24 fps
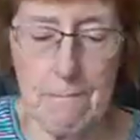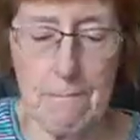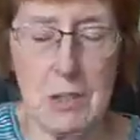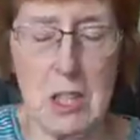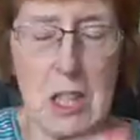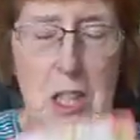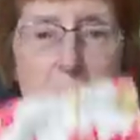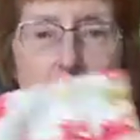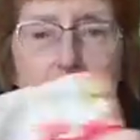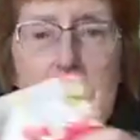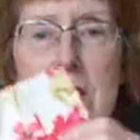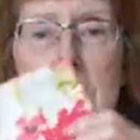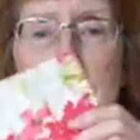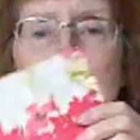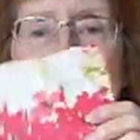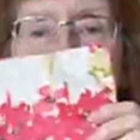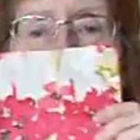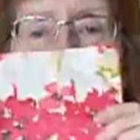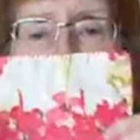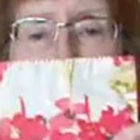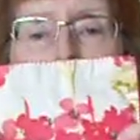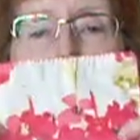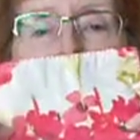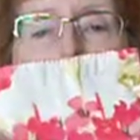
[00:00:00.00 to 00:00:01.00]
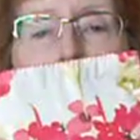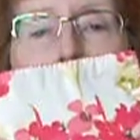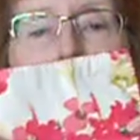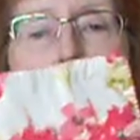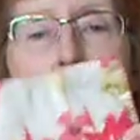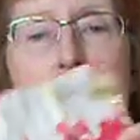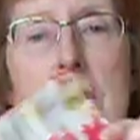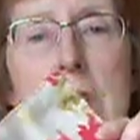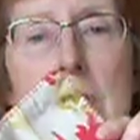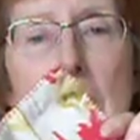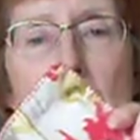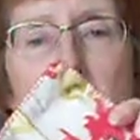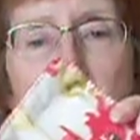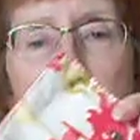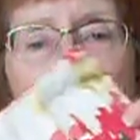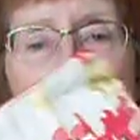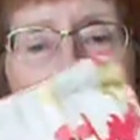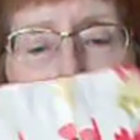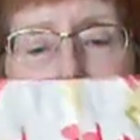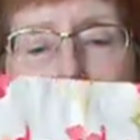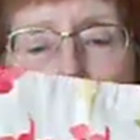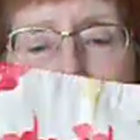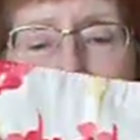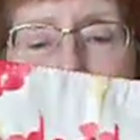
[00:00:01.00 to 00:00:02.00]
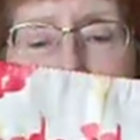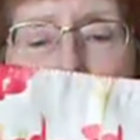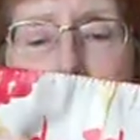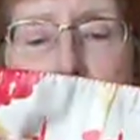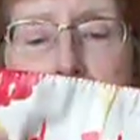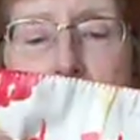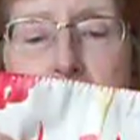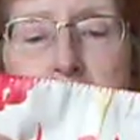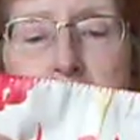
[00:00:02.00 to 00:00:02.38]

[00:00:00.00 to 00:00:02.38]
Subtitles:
This is a little purse I've made.